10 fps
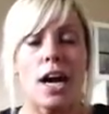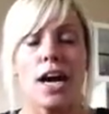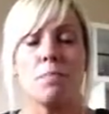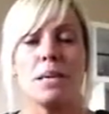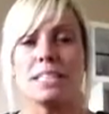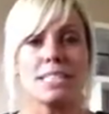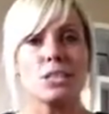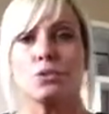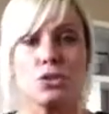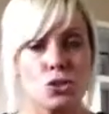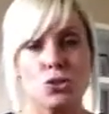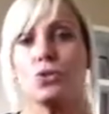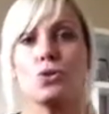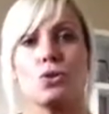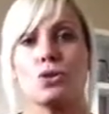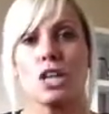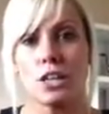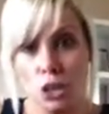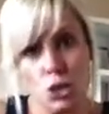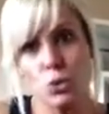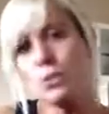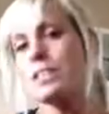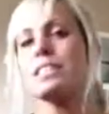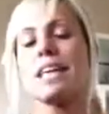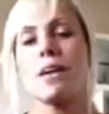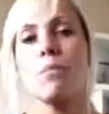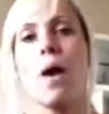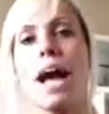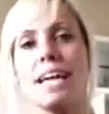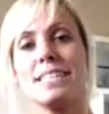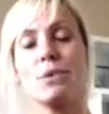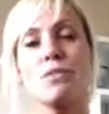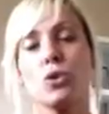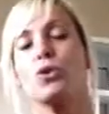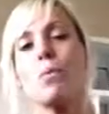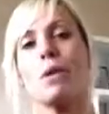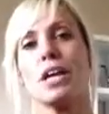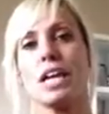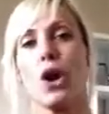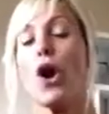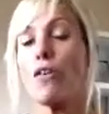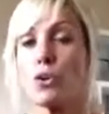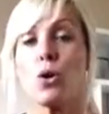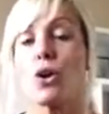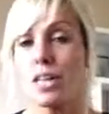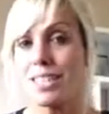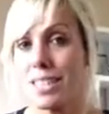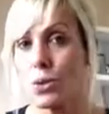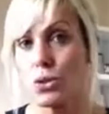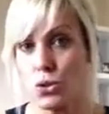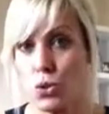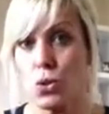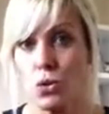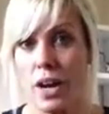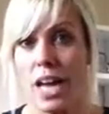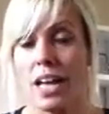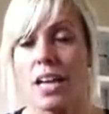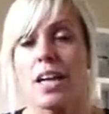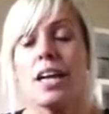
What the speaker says: It's still stored and used the same way. So if you're not burning it off, you're going to still store it.